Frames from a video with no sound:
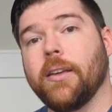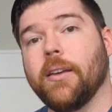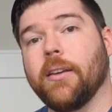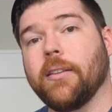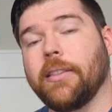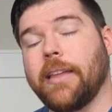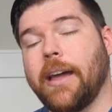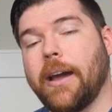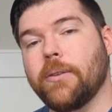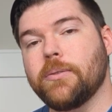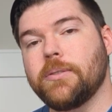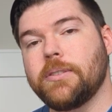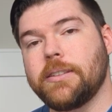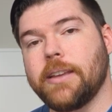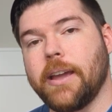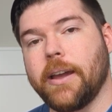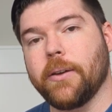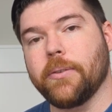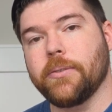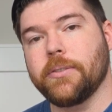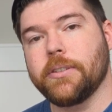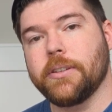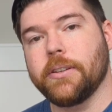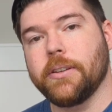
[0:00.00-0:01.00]
Loud
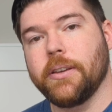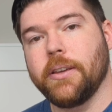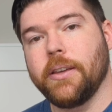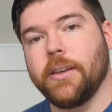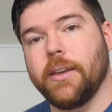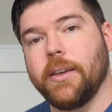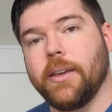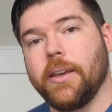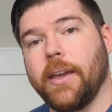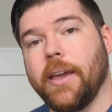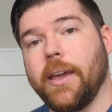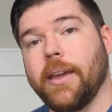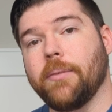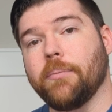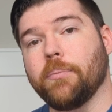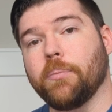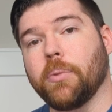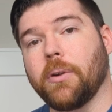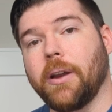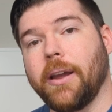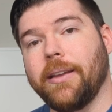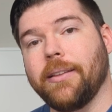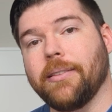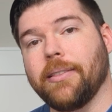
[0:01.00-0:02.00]
sound and
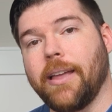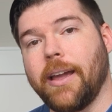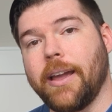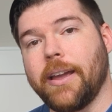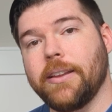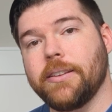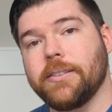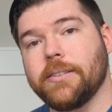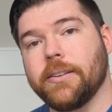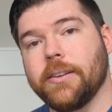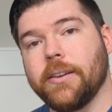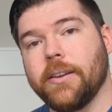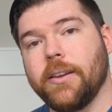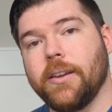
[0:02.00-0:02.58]
bright light